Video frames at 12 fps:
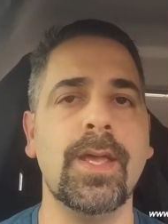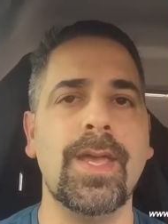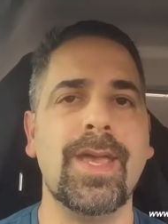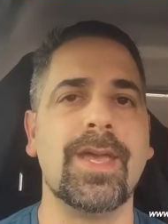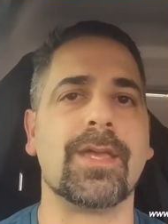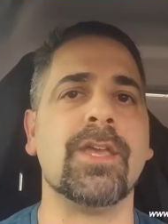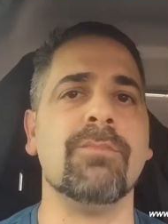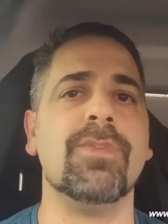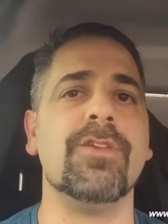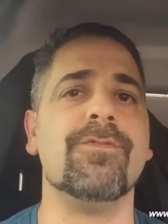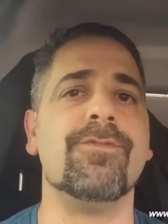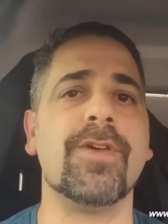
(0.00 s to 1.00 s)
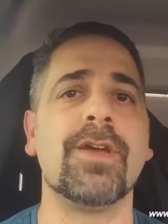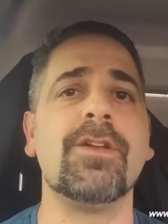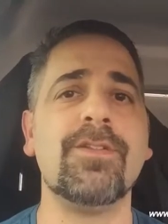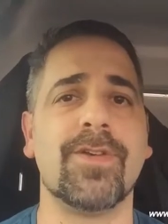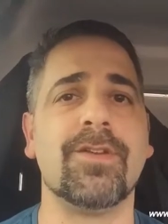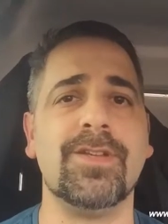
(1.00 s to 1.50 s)
it can be
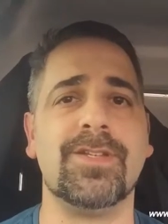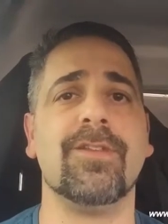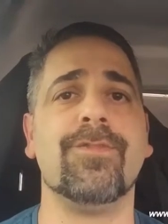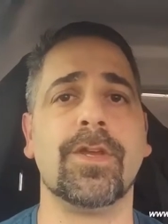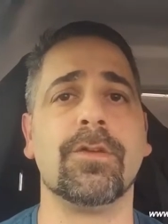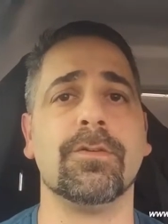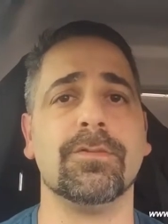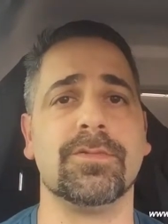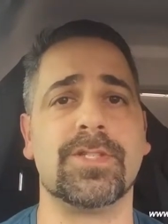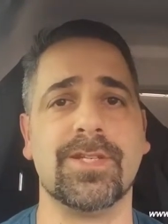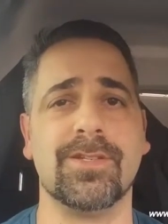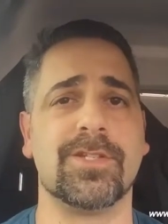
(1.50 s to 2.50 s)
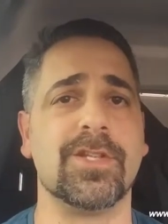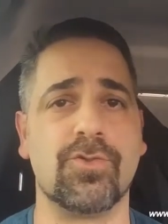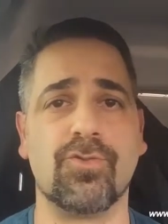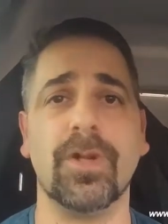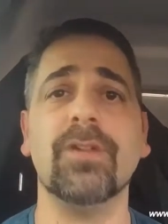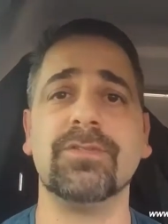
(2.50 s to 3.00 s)
very, very difficult to
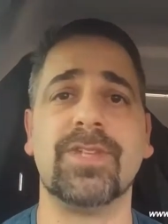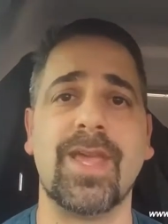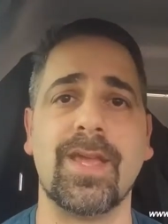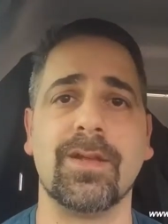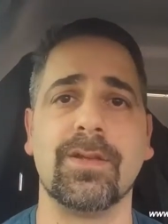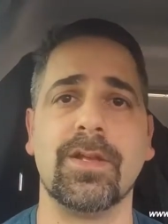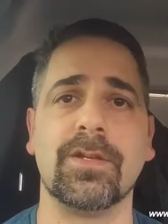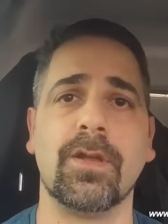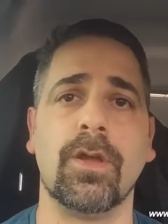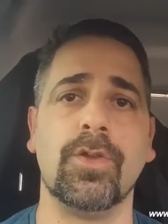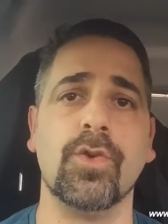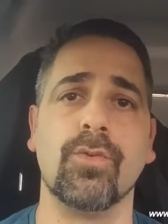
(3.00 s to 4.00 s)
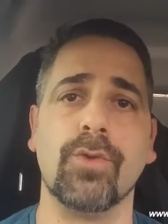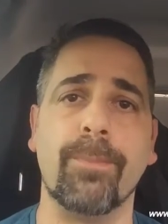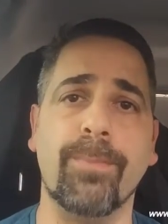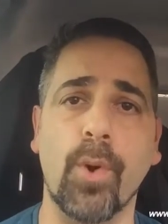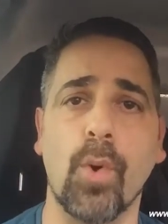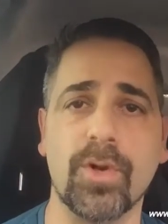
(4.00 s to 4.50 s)
drill down your
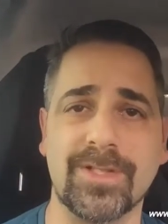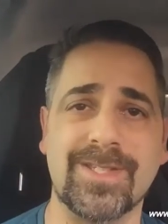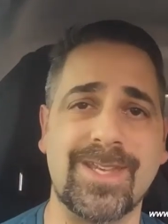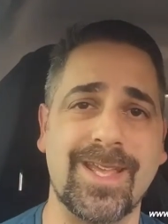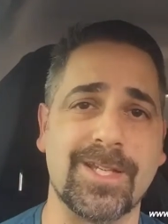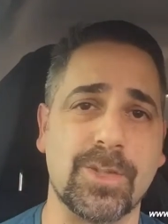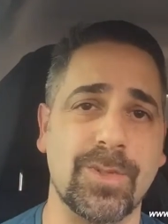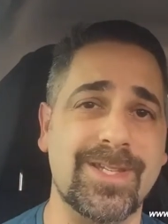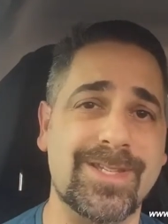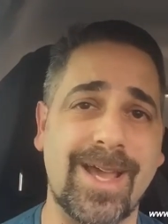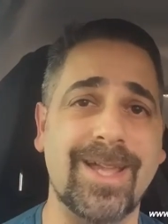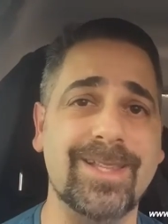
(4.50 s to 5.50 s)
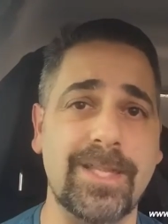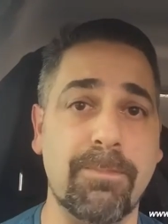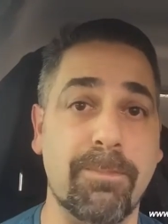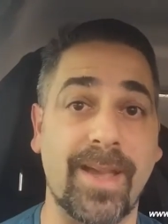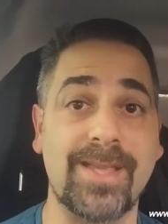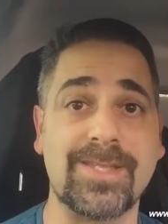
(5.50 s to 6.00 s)
reports down to a daily
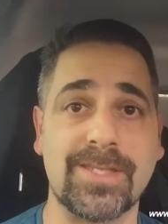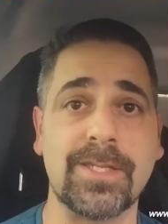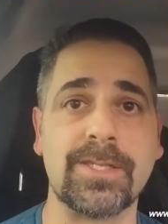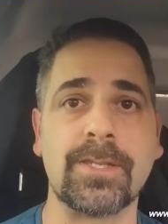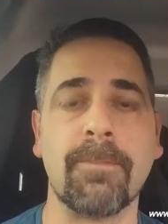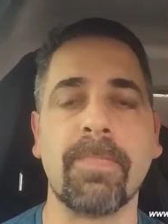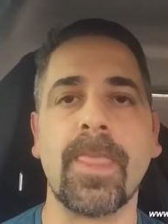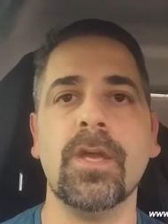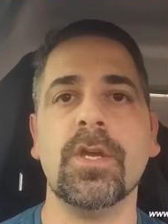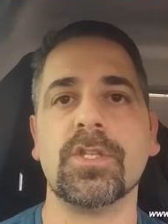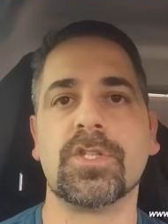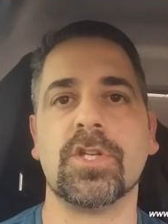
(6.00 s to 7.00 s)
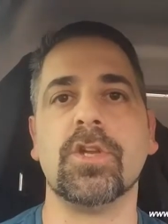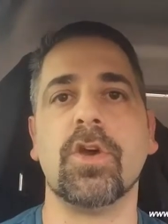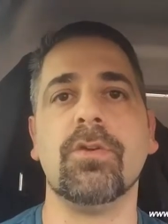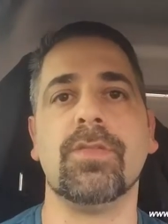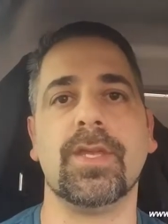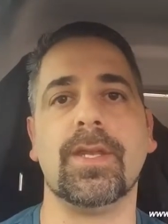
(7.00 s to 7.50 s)
basis to
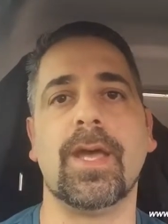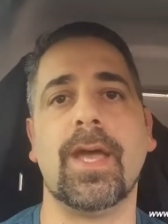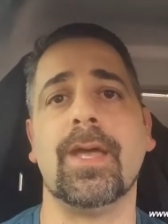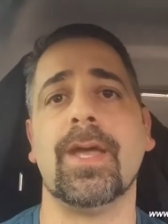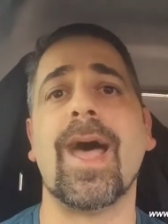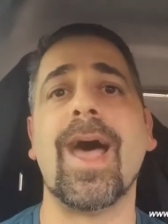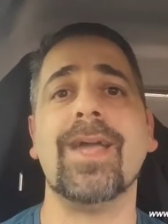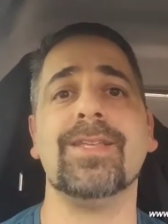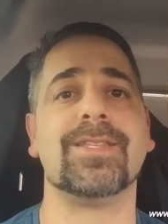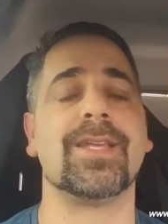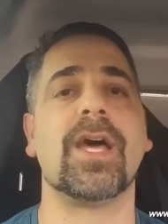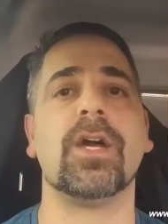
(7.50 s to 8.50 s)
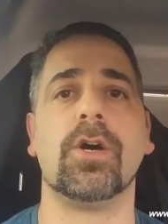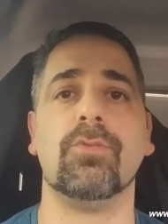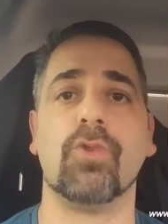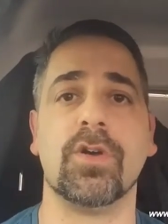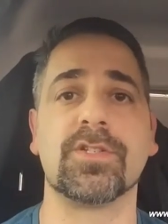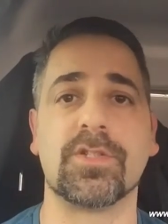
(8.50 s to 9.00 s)
know that, hey, today I
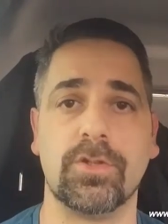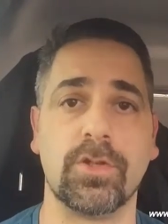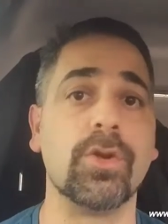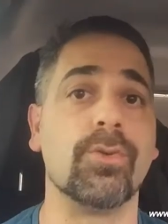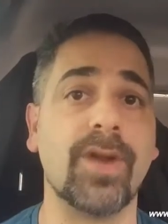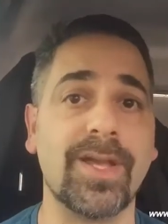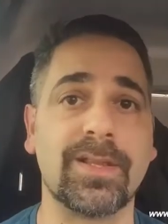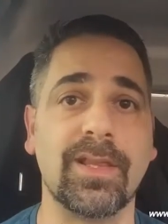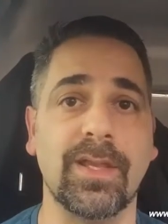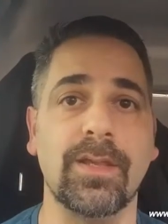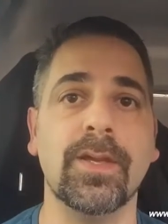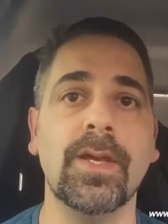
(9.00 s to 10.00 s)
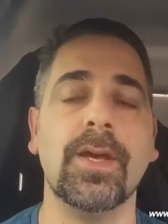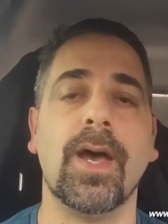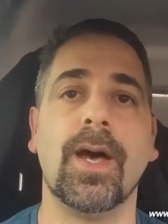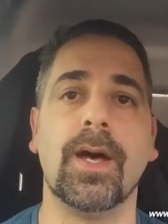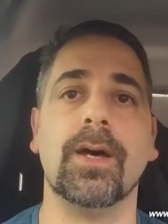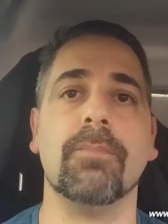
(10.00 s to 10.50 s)
rostered correctly,
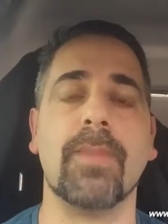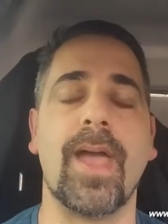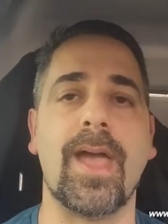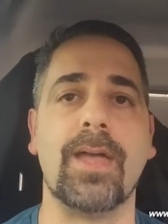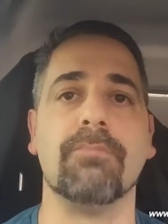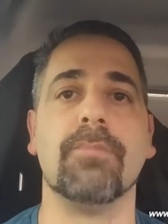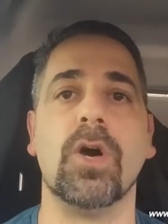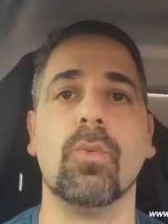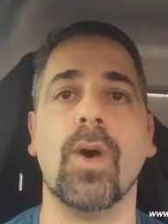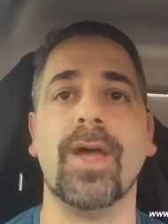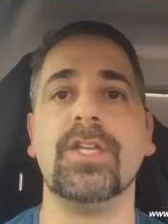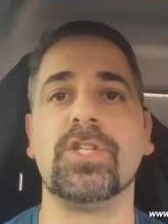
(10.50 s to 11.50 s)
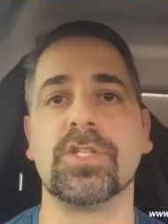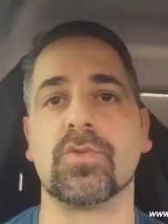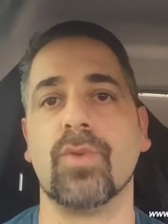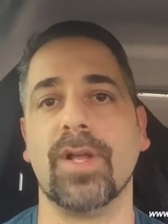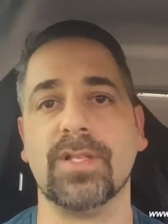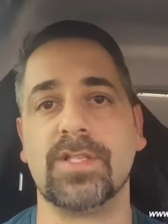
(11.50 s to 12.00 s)
and my wages
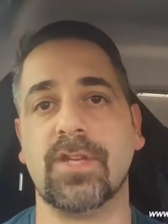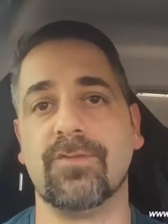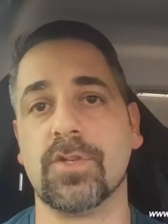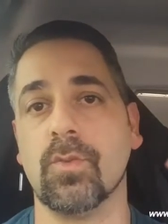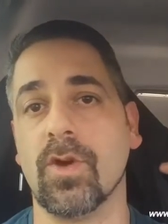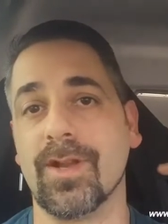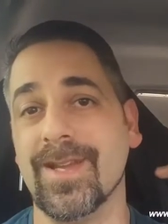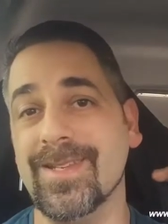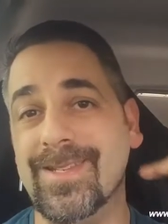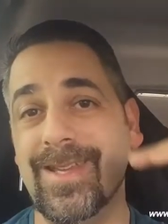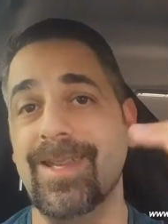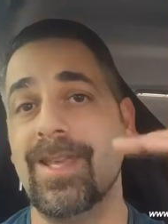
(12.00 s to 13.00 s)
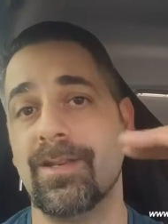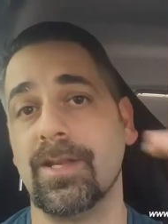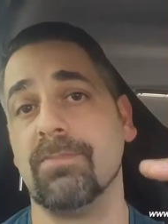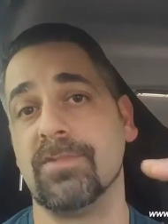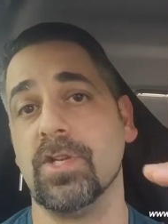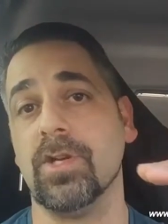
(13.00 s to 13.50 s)
relative to what I did end
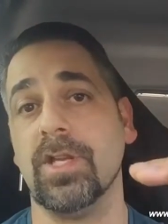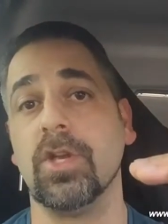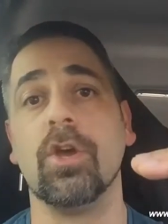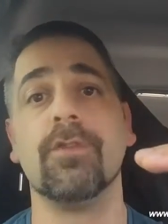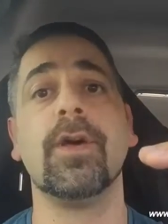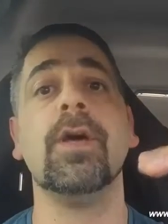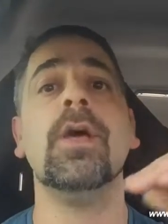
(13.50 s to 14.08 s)
up turning over